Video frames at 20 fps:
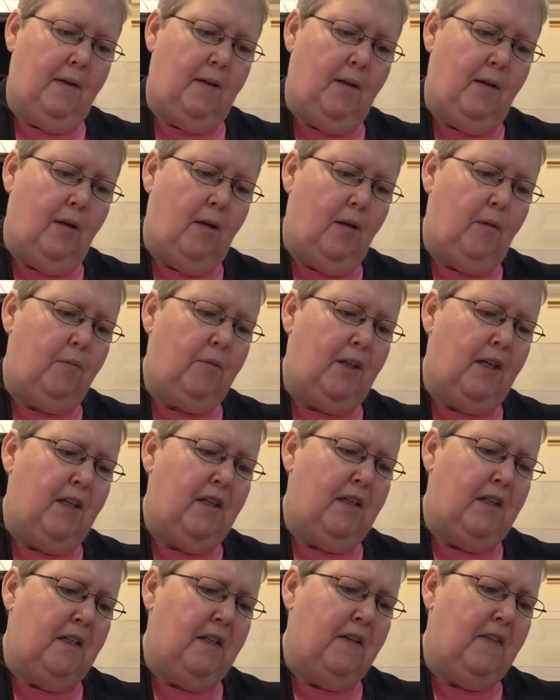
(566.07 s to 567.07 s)
I'm
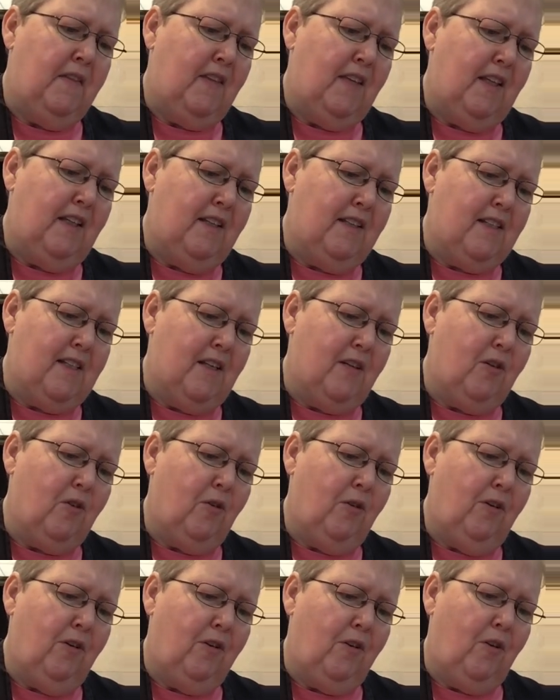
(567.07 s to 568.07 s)
getting things that
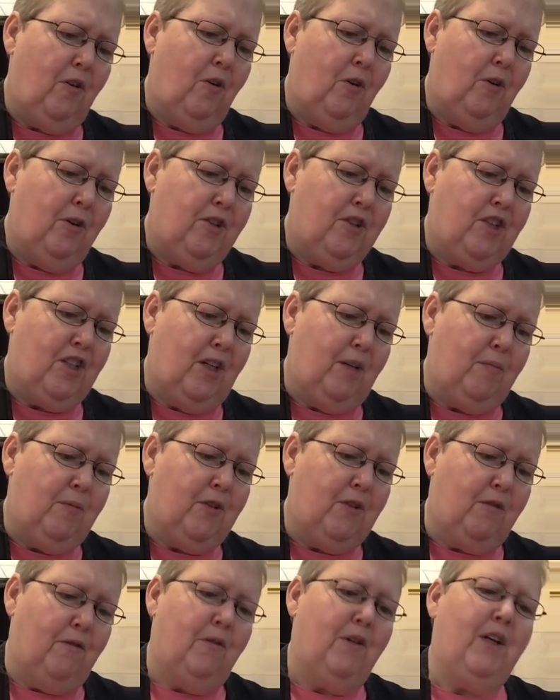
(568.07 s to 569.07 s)
aren't heart-shaped
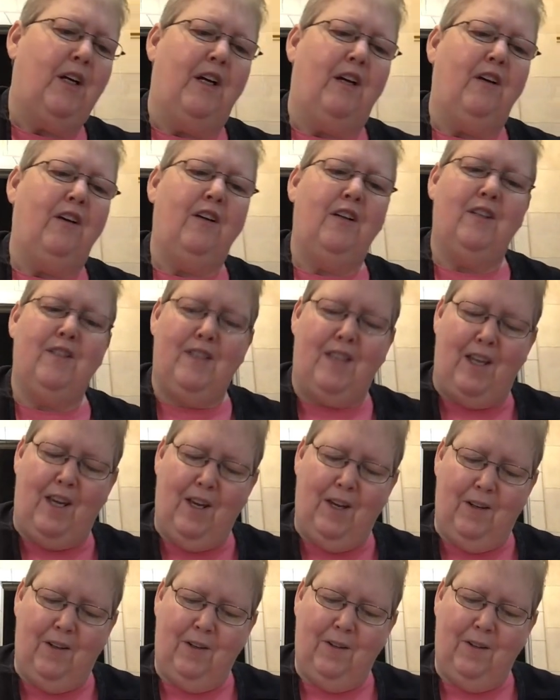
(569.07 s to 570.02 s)
over here. So,